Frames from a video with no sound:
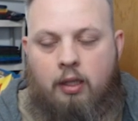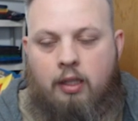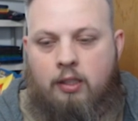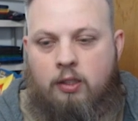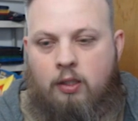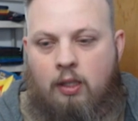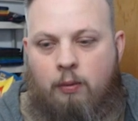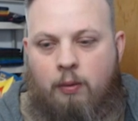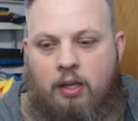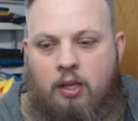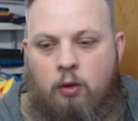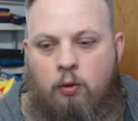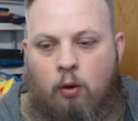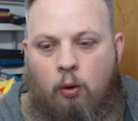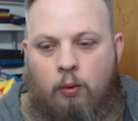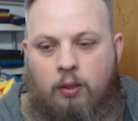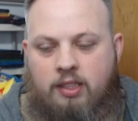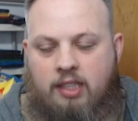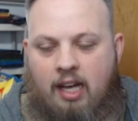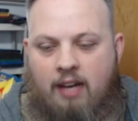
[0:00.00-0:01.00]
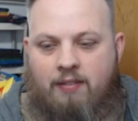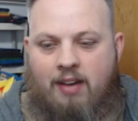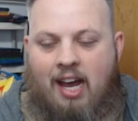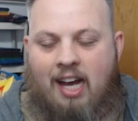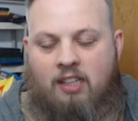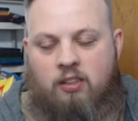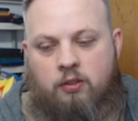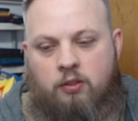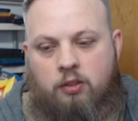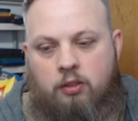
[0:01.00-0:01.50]
So that way you always have
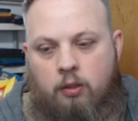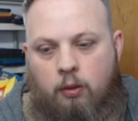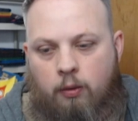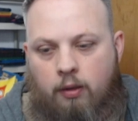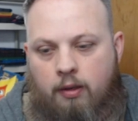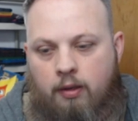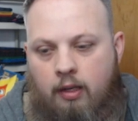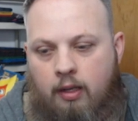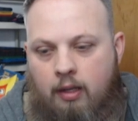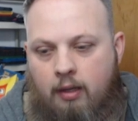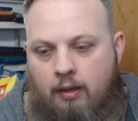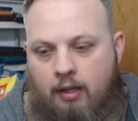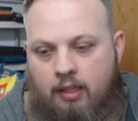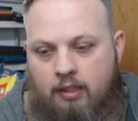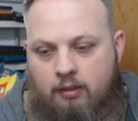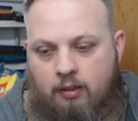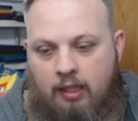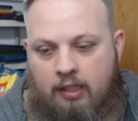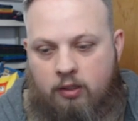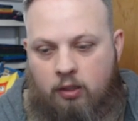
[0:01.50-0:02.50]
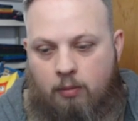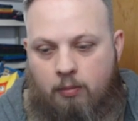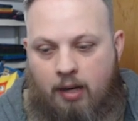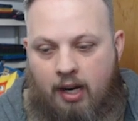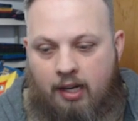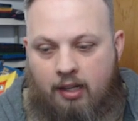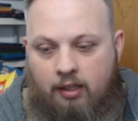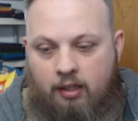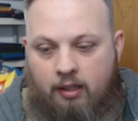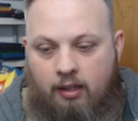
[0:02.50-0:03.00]
access to it, because as a
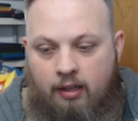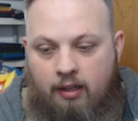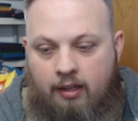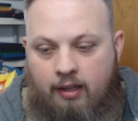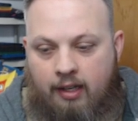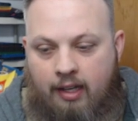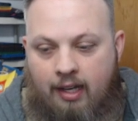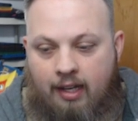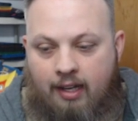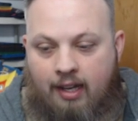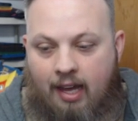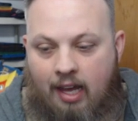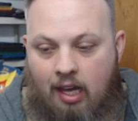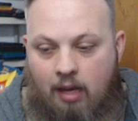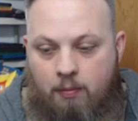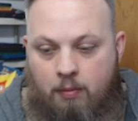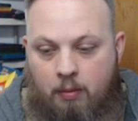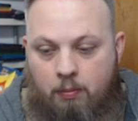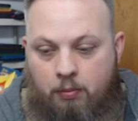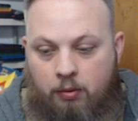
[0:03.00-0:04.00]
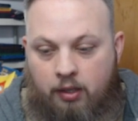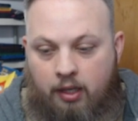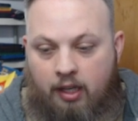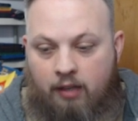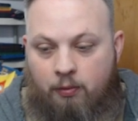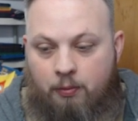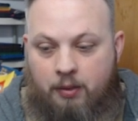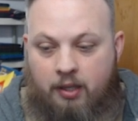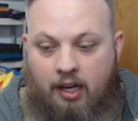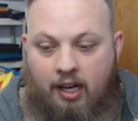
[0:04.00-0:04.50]
reminder, it can be
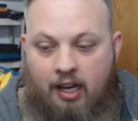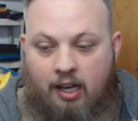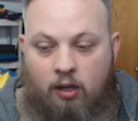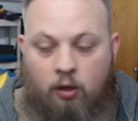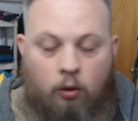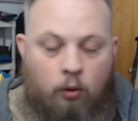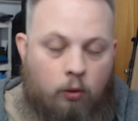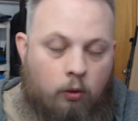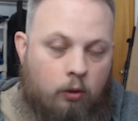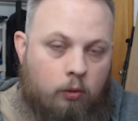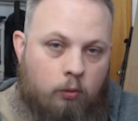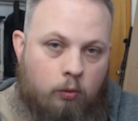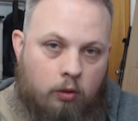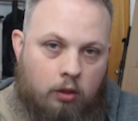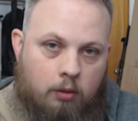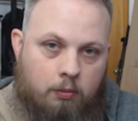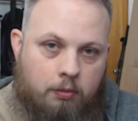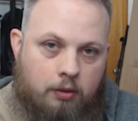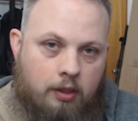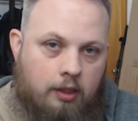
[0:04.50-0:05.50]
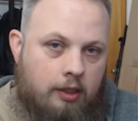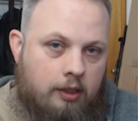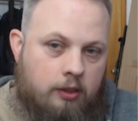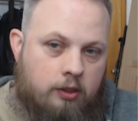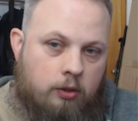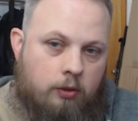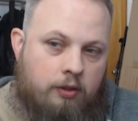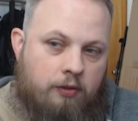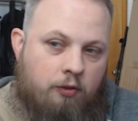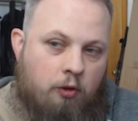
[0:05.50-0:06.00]
played from your hand or warp.
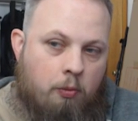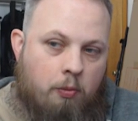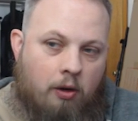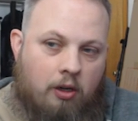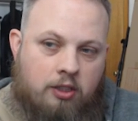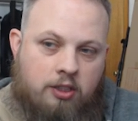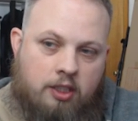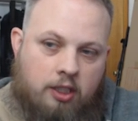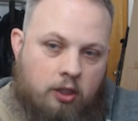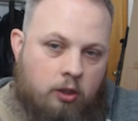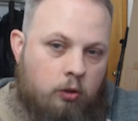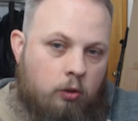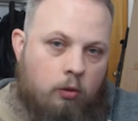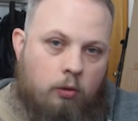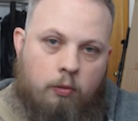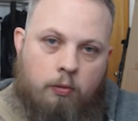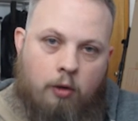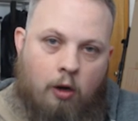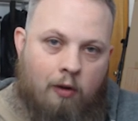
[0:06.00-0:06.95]
So if you burst it, cool.